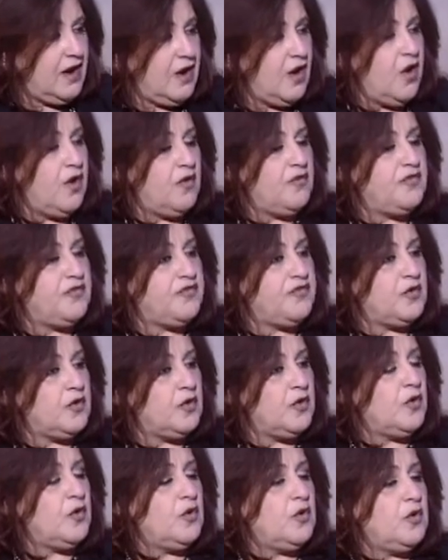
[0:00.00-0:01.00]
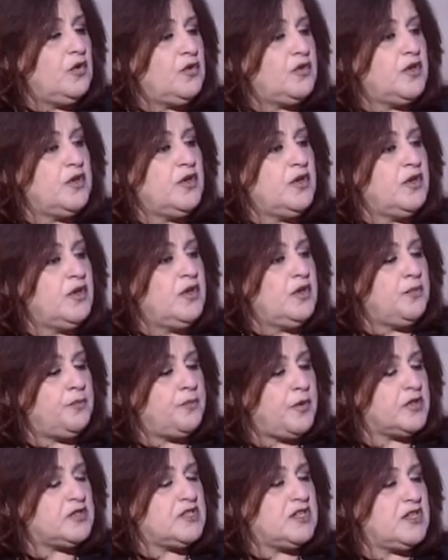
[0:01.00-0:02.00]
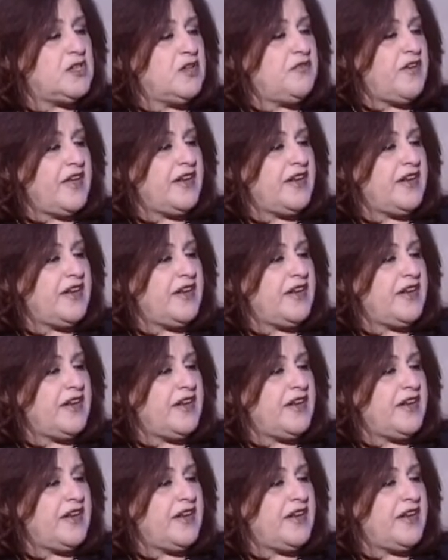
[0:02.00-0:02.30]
of all the positive